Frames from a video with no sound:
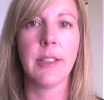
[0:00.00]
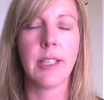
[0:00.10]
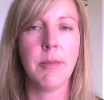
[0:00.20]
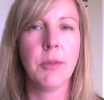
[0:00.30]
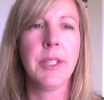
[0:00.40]
It
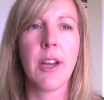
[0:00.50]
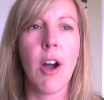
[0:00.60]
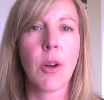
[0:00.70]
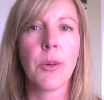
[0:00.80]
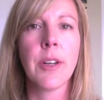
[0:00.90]
can be really
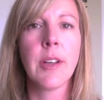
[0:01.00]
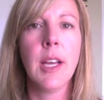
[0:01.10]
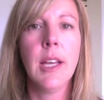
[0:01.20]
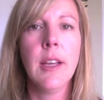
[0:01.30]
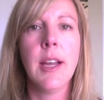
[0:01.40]
awkward,
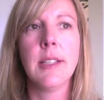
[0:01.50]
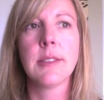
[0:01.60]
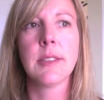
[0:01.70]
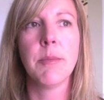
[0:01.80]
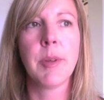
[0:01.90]
and
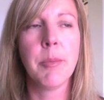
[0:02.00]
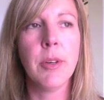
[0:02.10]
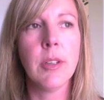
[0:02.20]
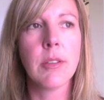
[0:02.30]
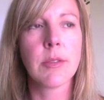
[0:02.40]
some
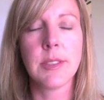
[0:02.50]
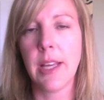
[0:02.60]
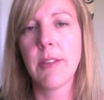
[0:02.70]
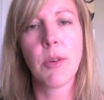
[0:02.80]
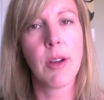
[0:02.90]
people say
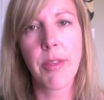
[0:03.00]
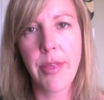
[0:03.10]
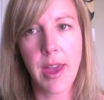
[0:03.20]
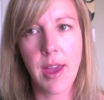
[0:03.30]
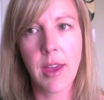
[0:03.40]
the wrong
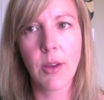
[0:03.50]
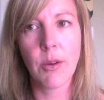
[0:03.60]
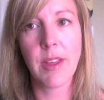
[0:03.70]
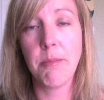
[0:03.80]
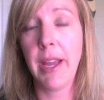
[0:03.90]
thing, or
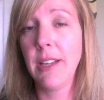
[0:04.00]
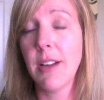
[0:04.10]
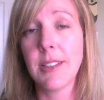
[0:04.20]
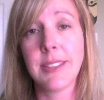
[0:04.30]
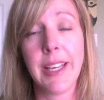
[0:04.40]
they may
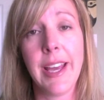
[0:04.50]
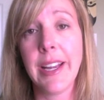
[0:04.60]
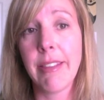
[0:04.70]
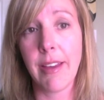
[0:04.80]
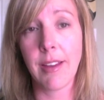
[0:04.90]
not say
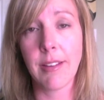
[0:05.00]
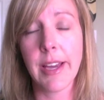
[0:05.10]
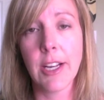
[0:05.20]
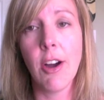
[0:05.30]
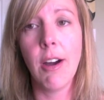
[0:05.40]
anything
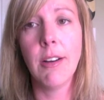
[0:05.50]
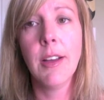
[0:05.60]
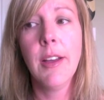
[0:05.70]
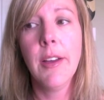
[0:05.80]
at all.